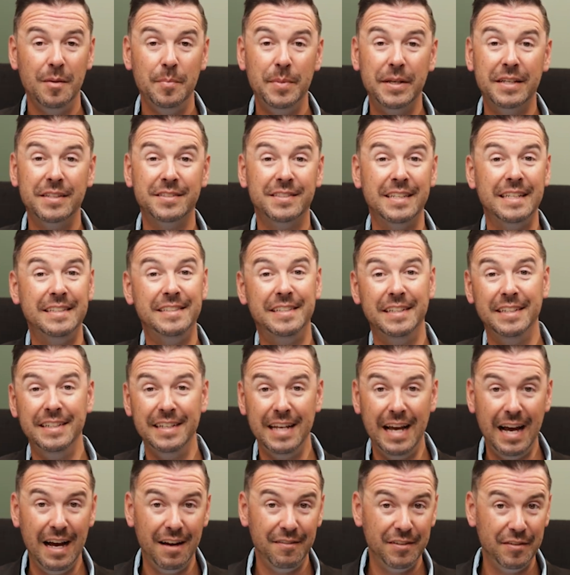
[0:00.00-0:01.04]
because they didn't
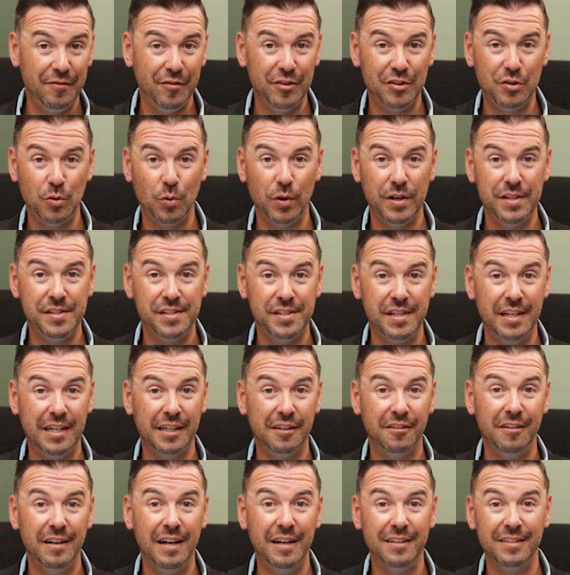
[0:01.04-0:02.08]
have inventory
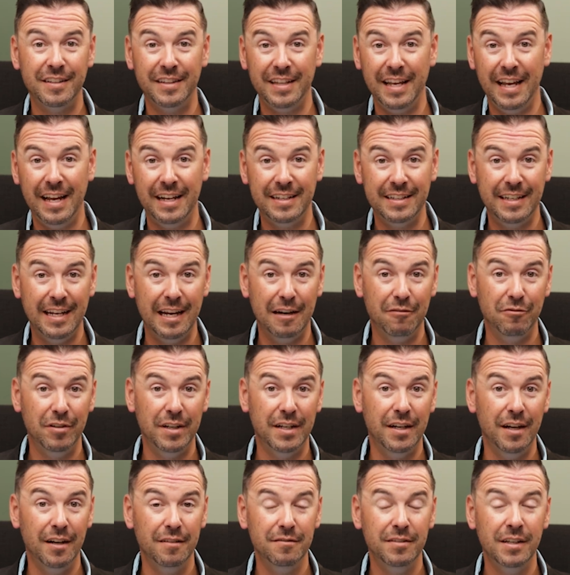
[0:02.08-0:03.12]
sitting around that they had to get
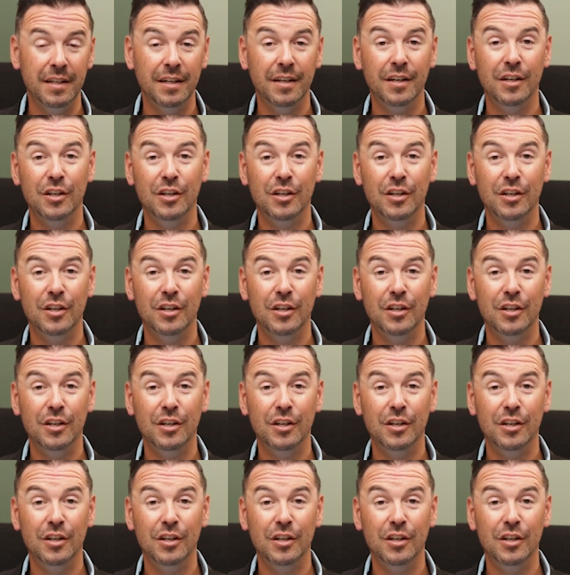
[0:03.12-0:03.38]
rid of.